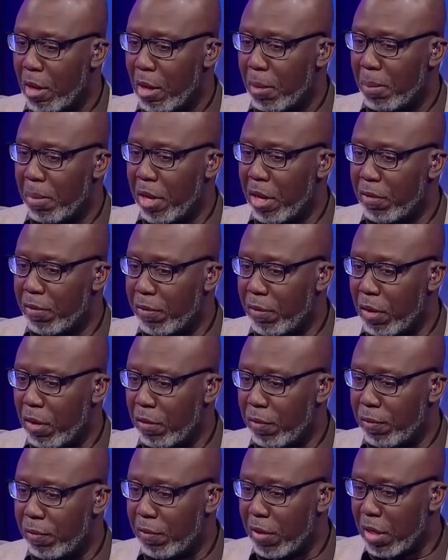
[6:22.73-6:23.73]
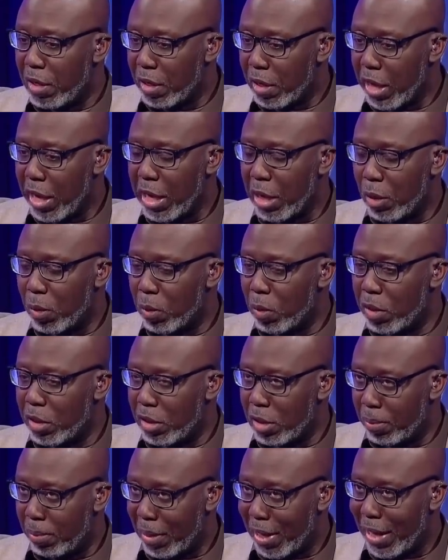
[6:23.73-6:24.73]
But if Van Dijk
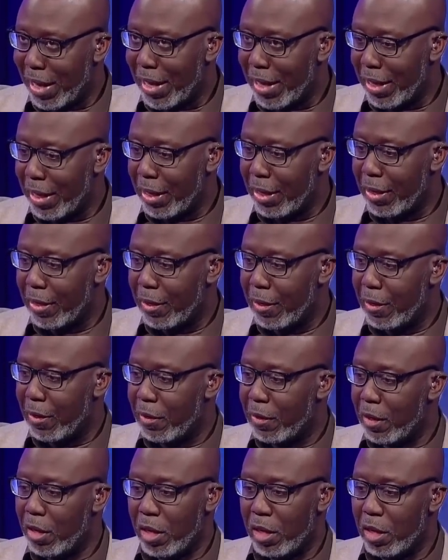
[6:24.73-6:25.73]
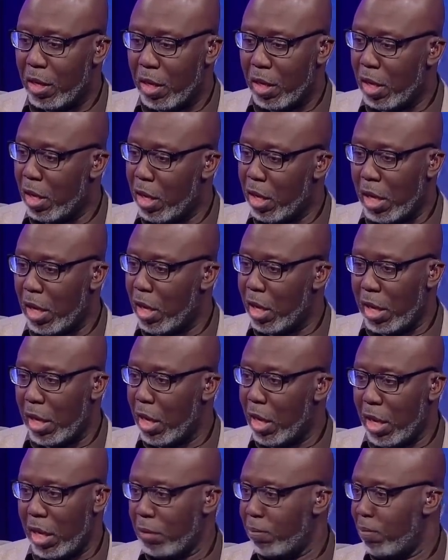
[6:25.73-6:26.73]
were to play, then
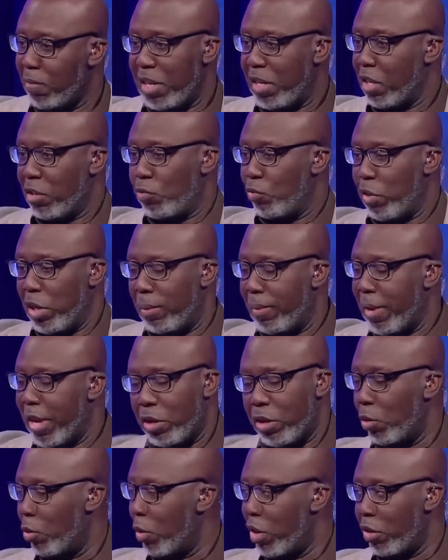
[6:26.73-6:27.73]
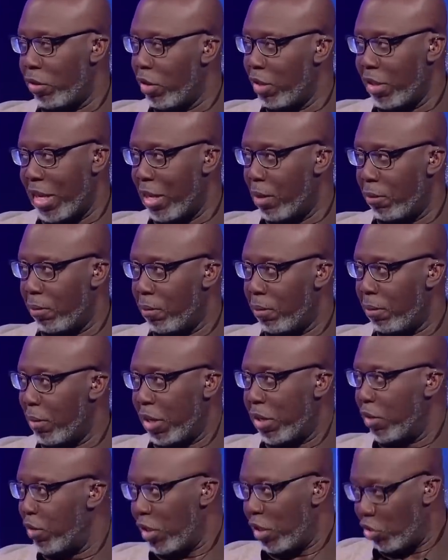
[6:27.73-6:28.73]
I it doesn't really matter who else is out
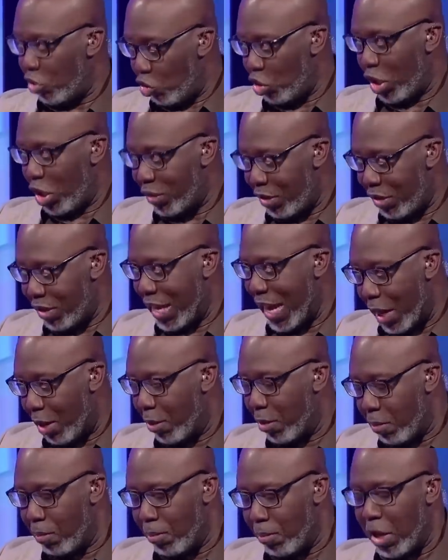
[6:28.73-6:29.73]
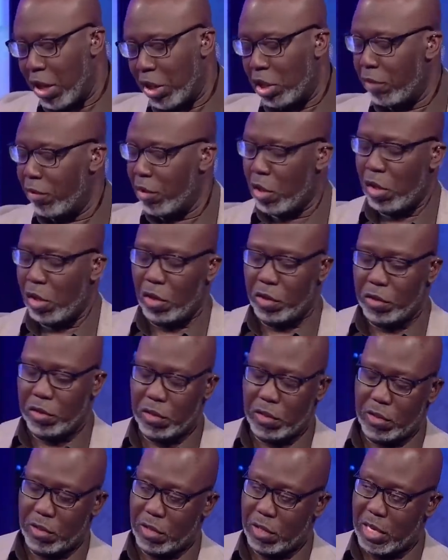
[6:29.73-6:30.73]
because he's just that much of a
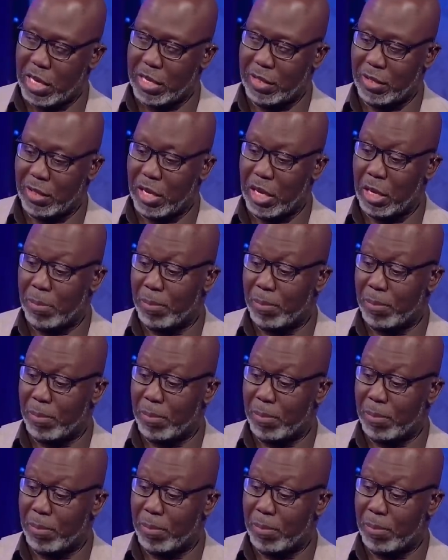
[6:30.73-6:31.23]
colossus to that side.